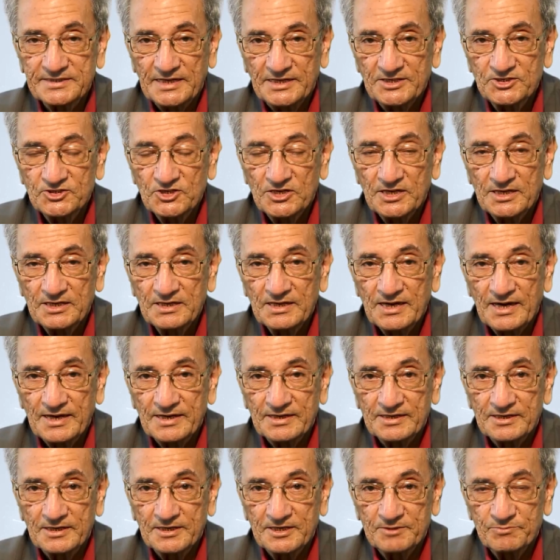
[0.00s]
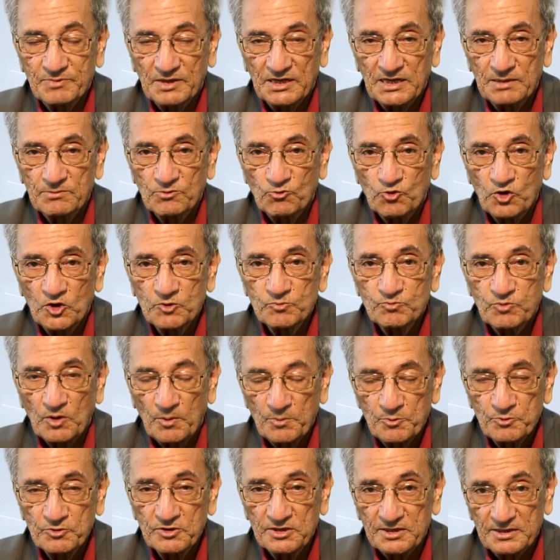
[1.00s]
century, and it became quite
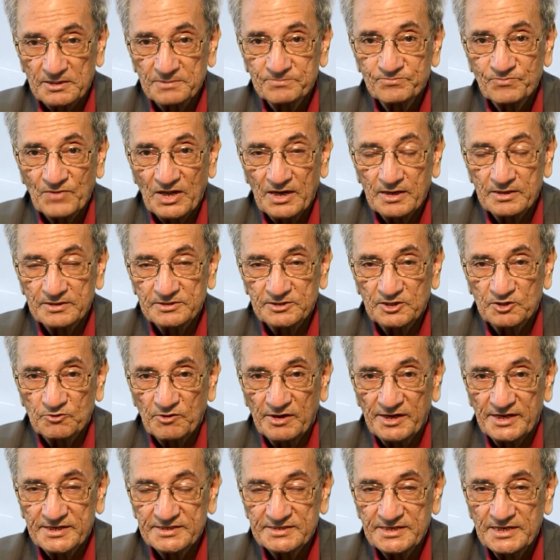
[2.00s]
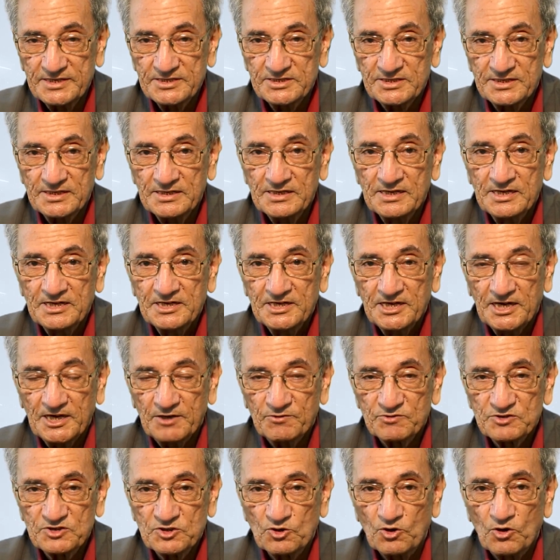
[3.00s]
popular in the 20th century. It
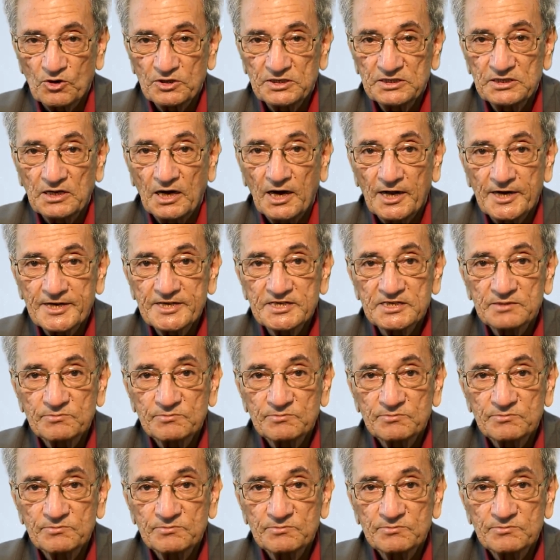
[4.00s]
was called the Arya